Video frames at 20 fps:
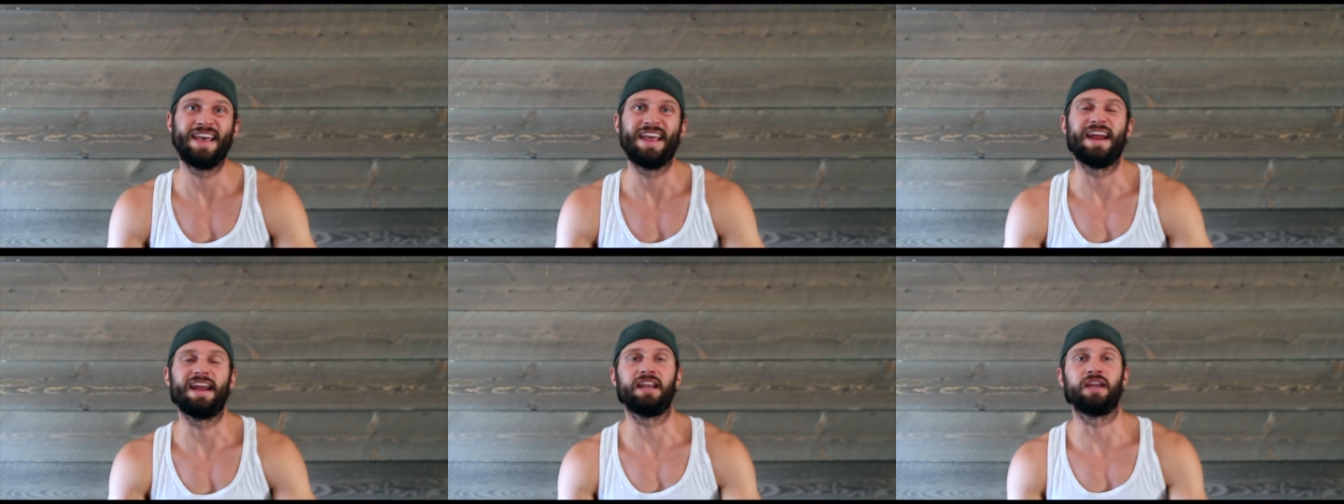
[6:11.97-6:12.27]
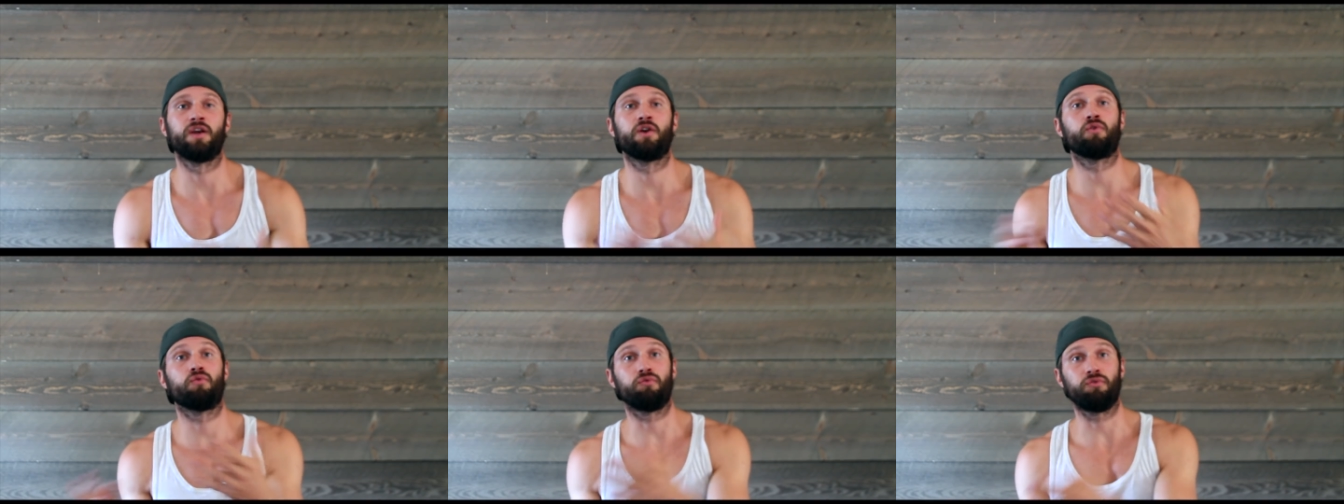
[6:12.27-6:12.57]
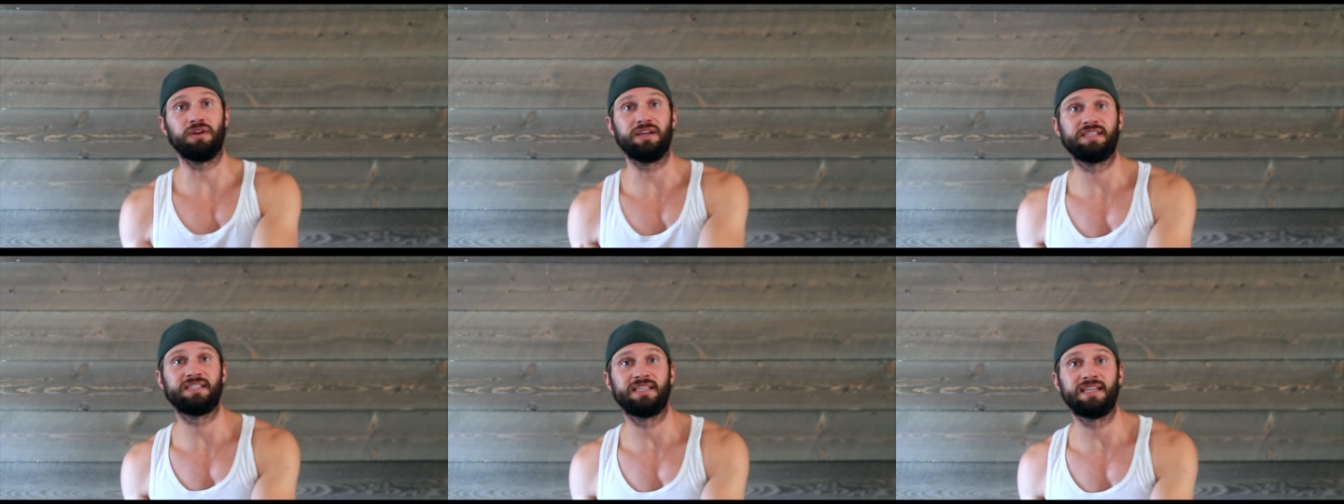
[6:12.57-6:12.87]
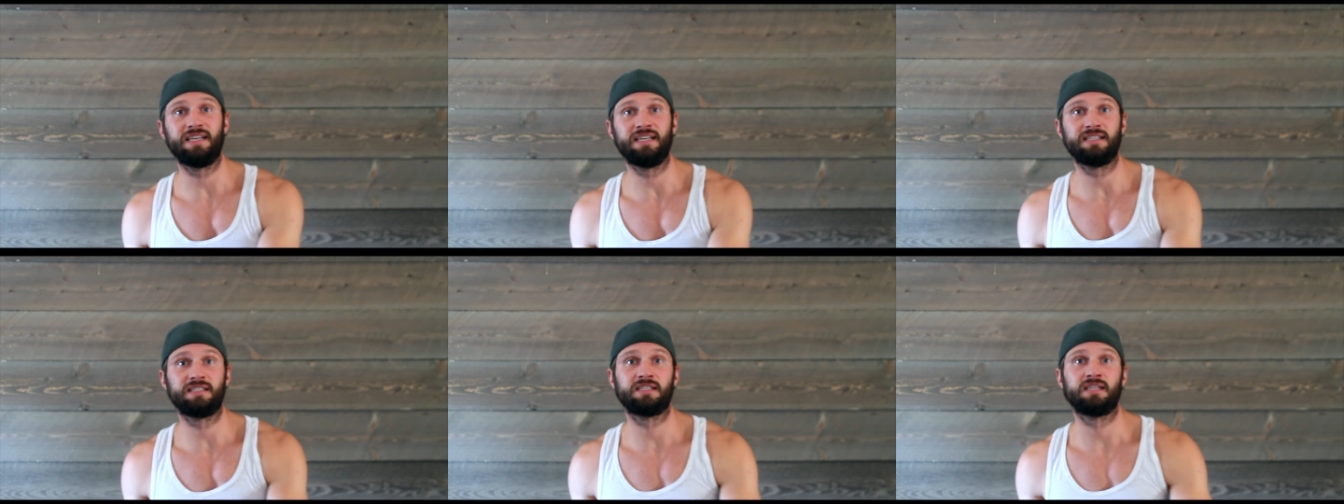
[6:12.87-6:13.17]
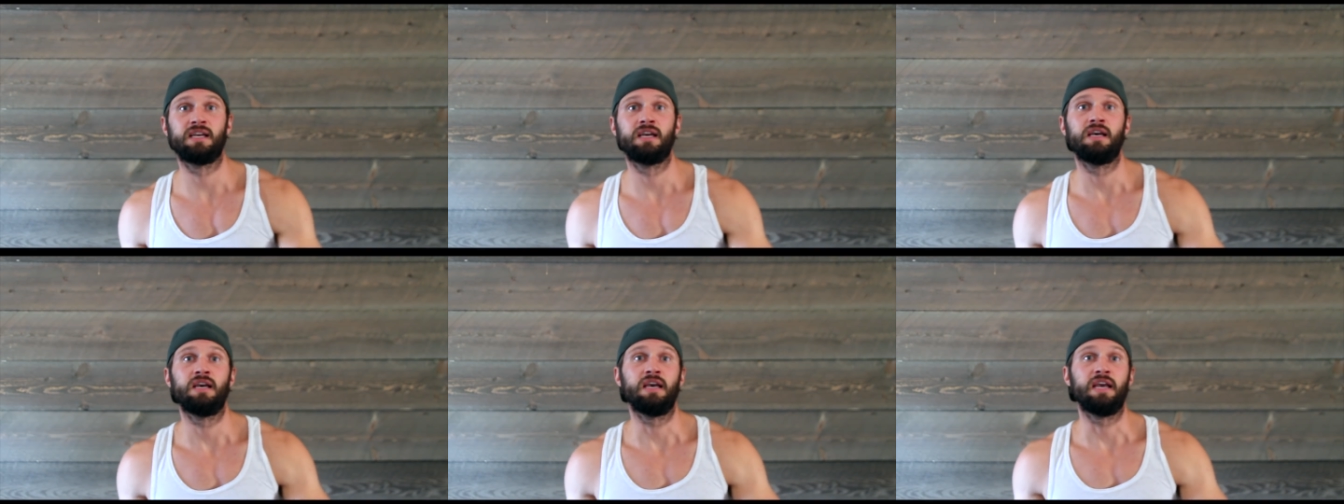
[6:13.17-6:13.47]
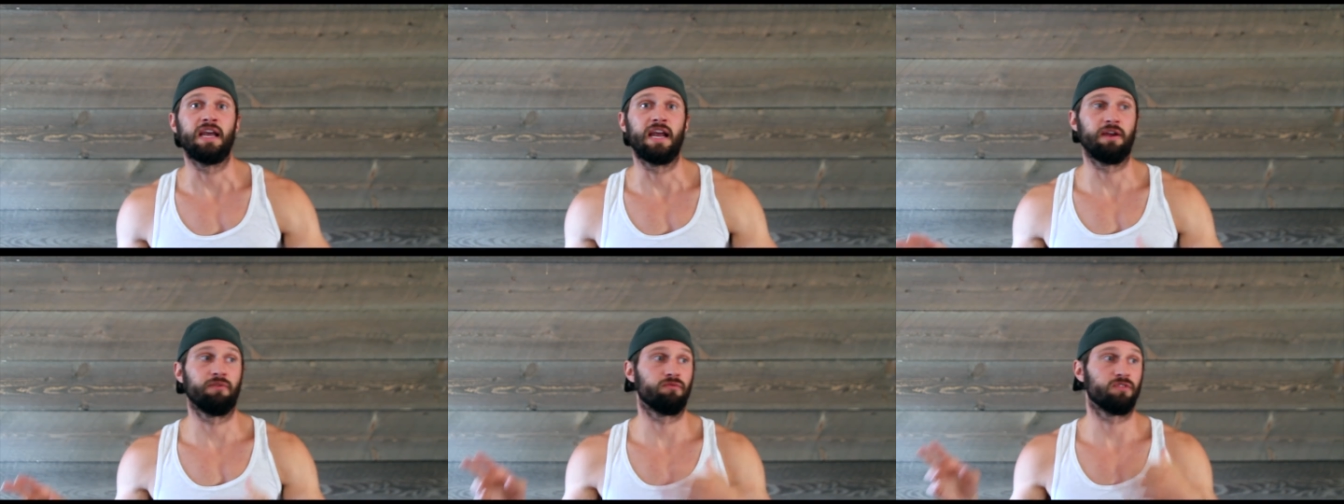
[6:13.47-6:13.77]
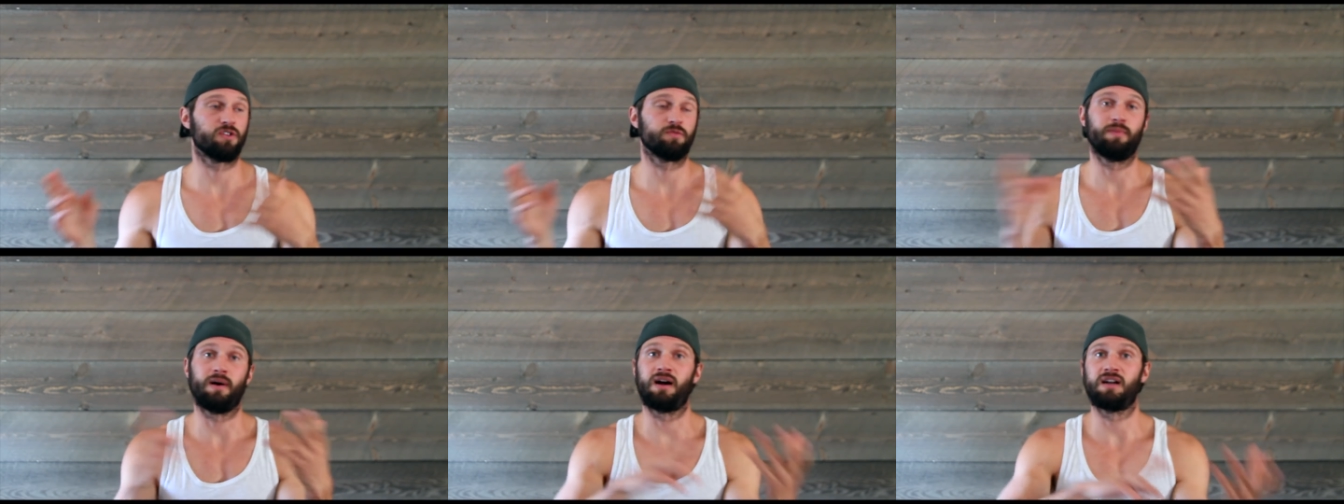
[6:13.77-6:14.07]
It increases in
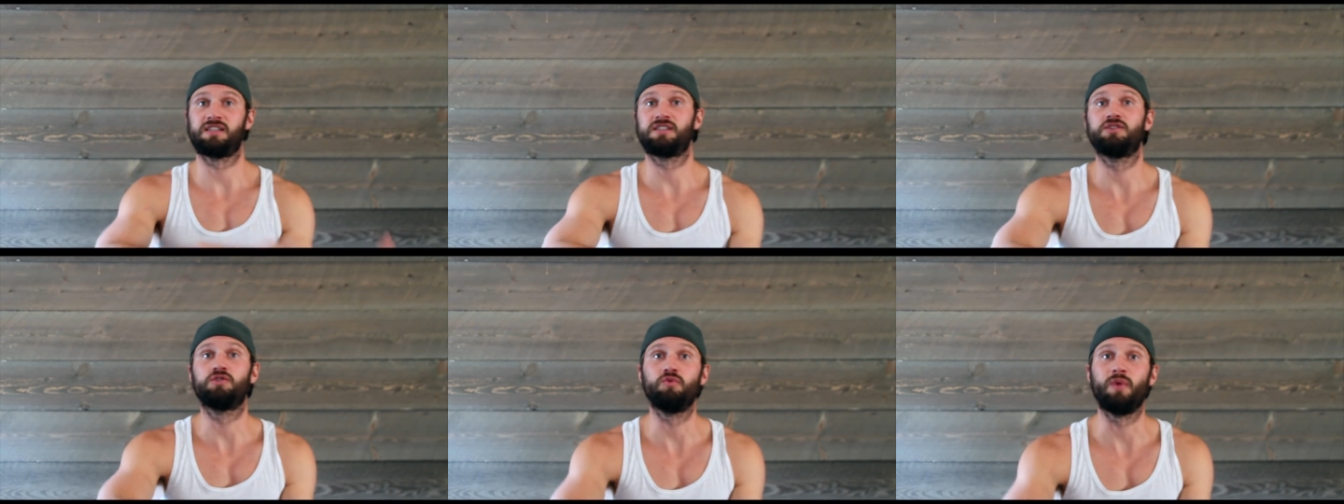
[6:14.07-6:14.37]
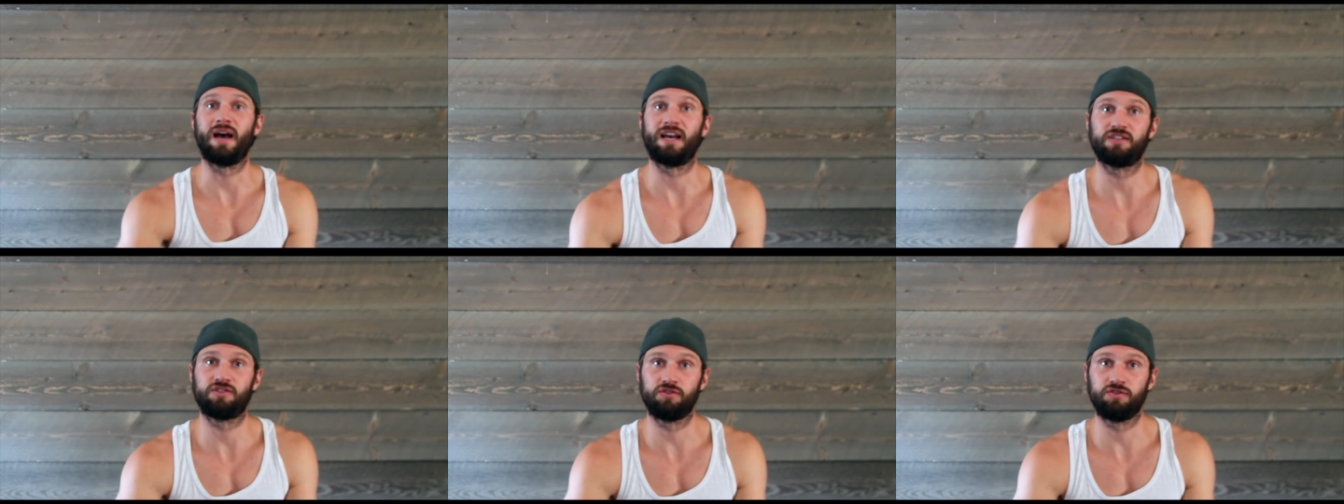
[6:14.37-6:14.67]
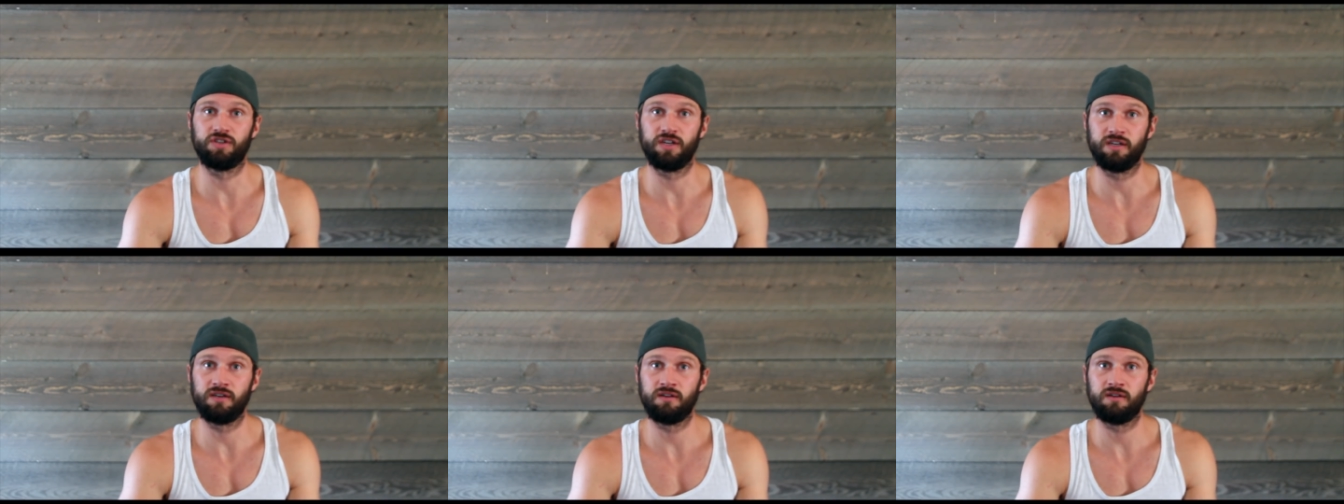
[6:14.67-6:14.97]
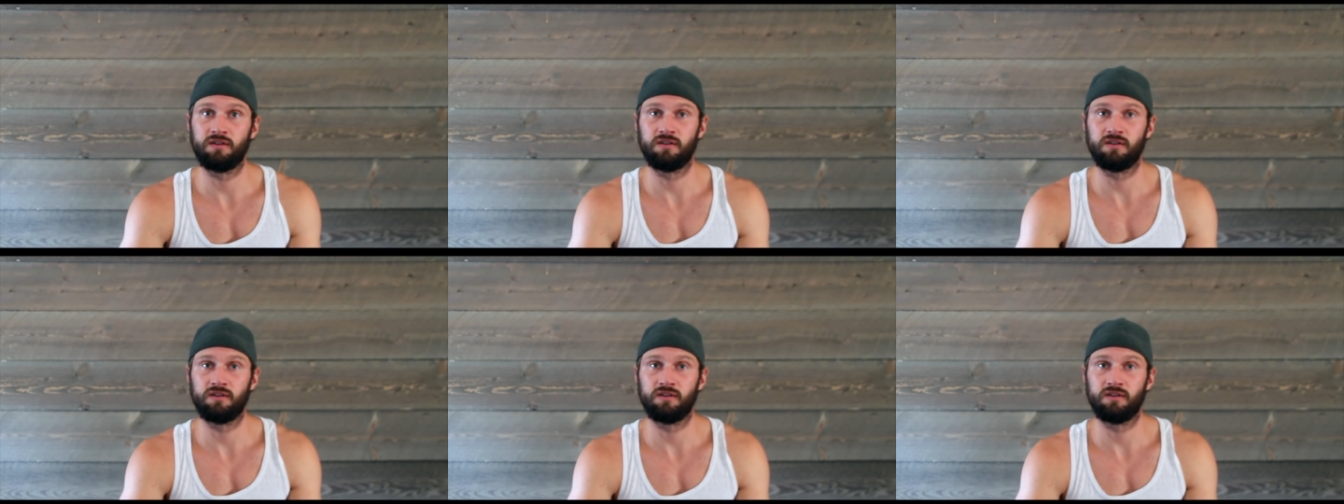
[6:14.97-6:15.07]
response to estrogen.